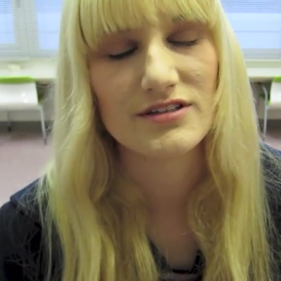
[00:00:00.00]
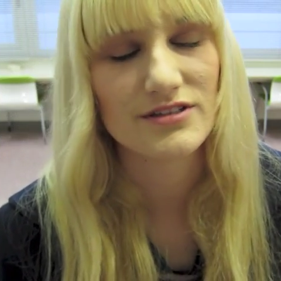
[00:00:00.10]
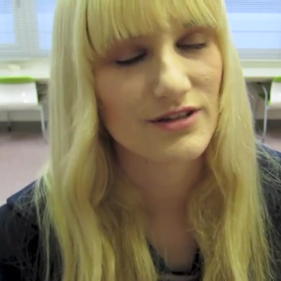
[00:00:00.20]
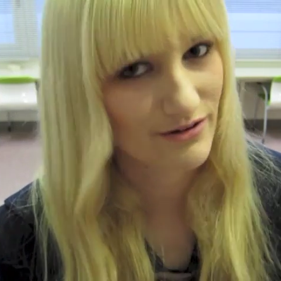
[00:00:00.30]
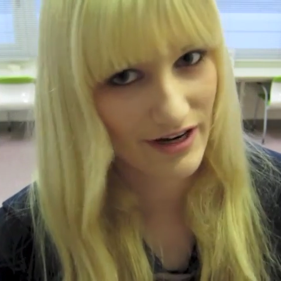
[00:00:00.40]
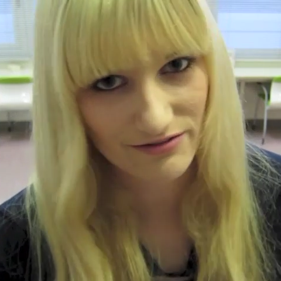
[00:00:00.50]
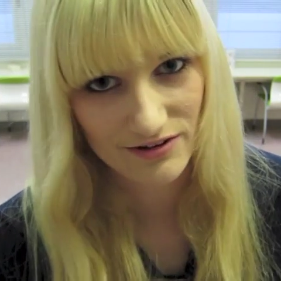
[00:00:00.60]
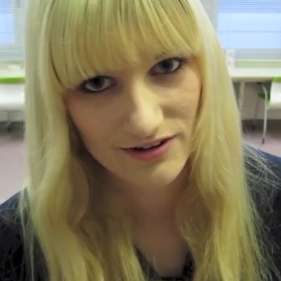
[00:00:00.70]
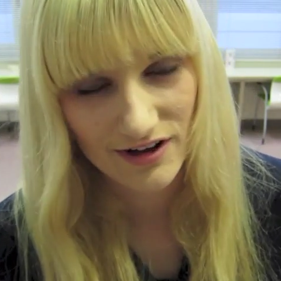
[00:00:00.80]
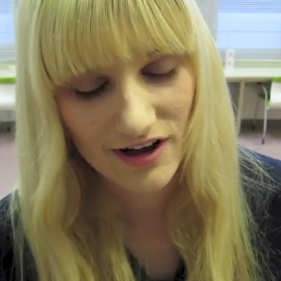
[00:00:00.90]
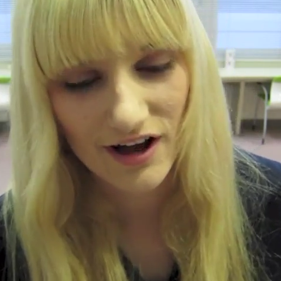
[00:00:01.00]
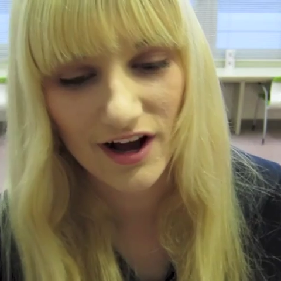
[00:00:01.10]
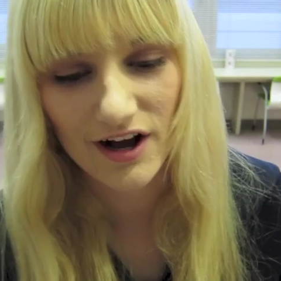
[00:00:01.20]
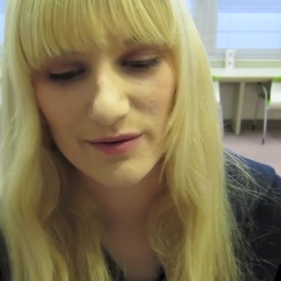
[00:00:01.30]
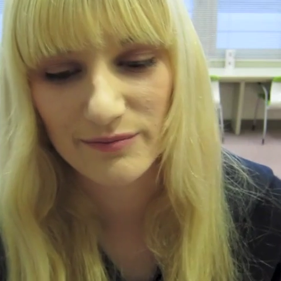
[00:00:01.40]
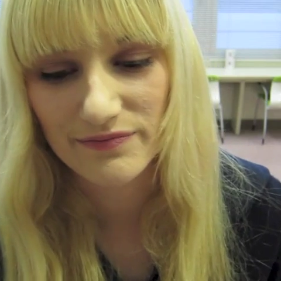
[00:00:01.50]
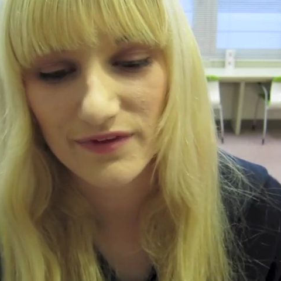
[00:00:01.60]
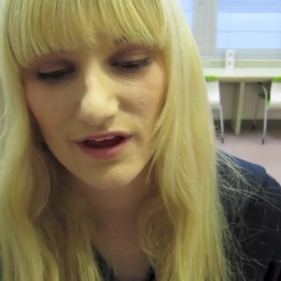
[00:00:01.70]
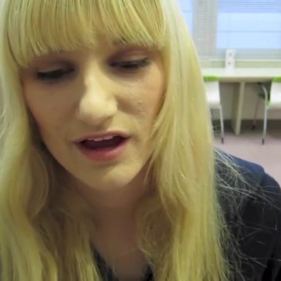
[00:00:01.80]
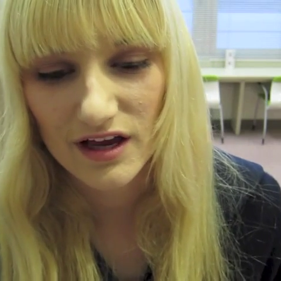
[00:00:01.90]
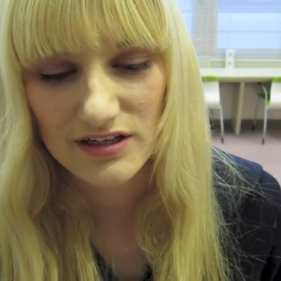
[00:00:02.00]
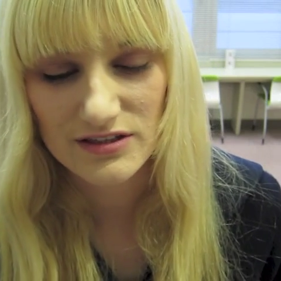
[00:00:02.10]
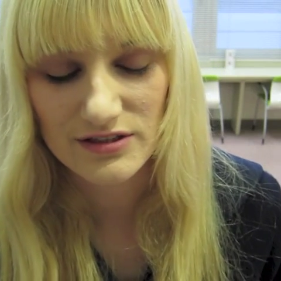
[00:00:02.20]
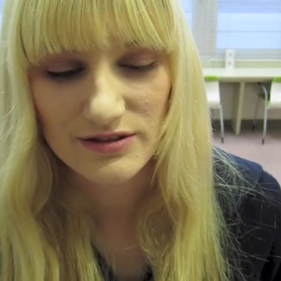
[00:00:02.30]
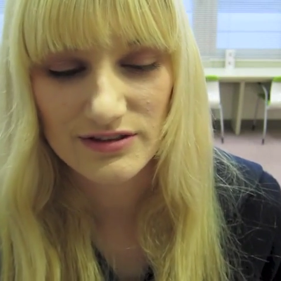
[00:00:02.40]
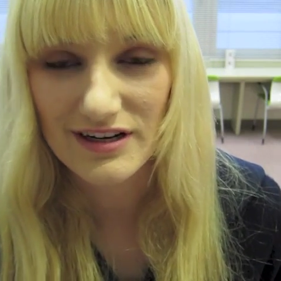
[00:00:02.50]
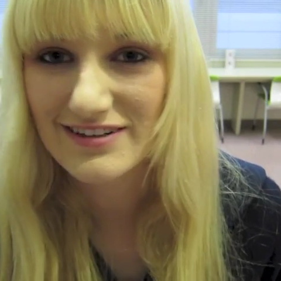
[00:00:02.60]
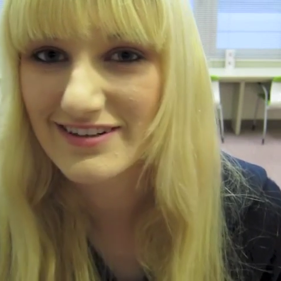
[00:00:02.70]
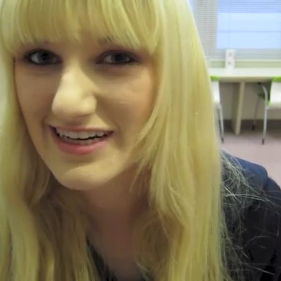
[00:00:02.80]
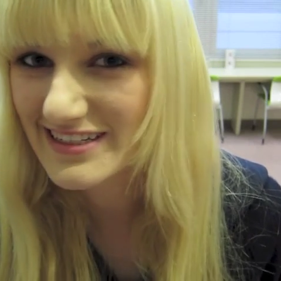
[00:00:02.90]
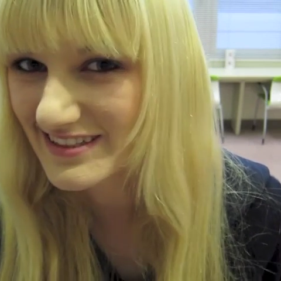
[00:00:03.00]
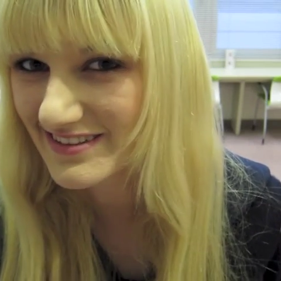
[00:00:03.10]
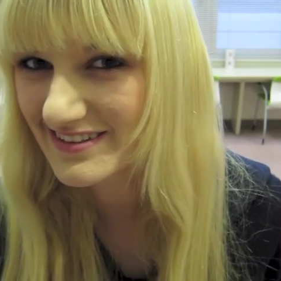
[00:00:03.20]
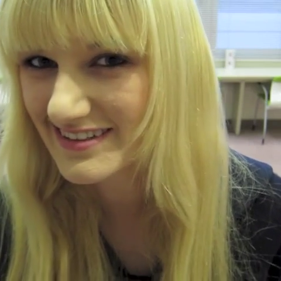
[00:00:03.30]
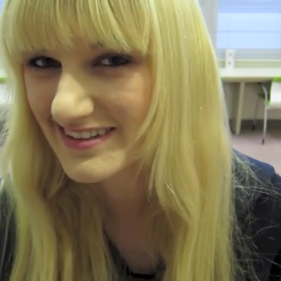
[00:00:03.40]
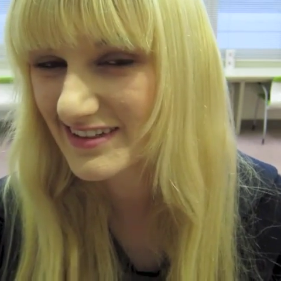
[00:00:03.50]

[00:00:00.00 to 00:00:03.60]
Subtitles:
so grateful. So talk to you guys soon.